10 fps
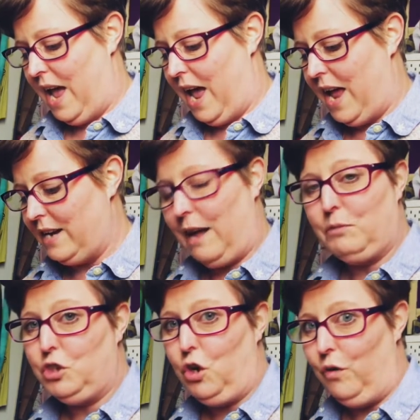and I'm
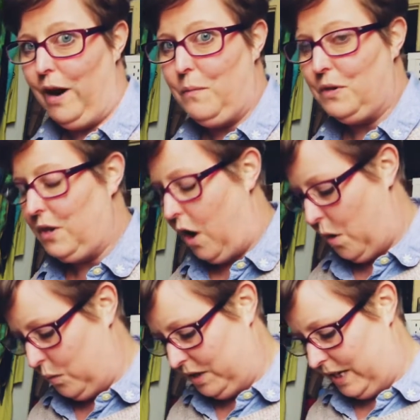sure I
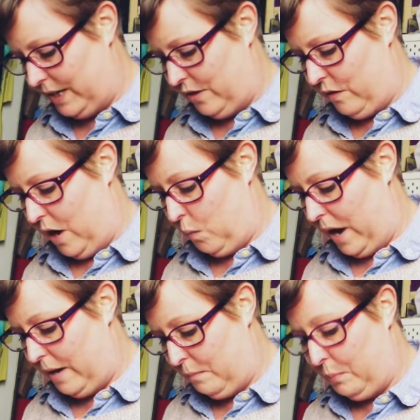always said it in the right
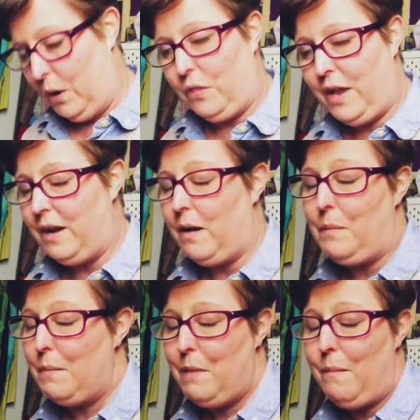way, but then
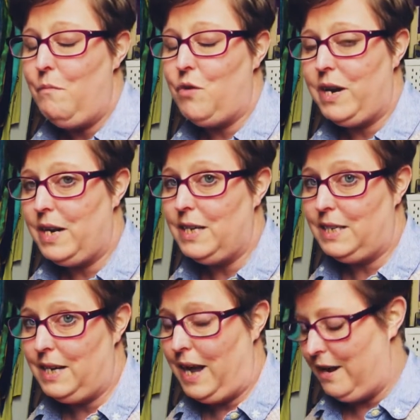my memory is
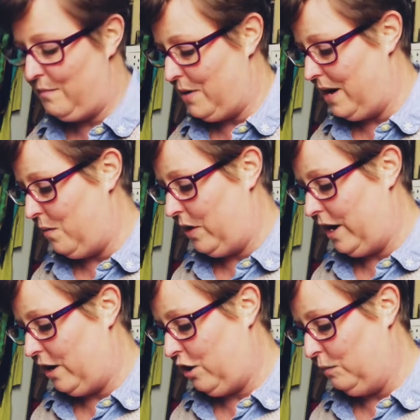a nightmare when
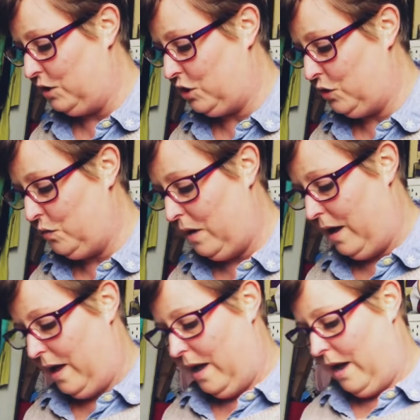it comes to
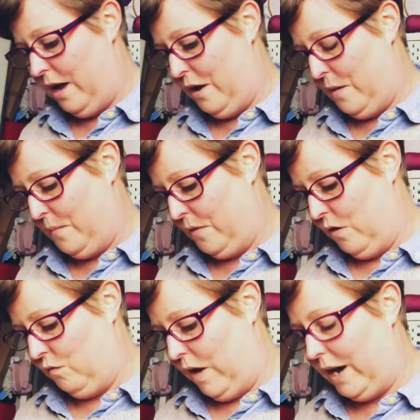
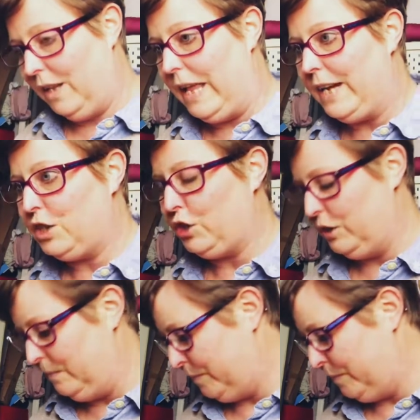recollection.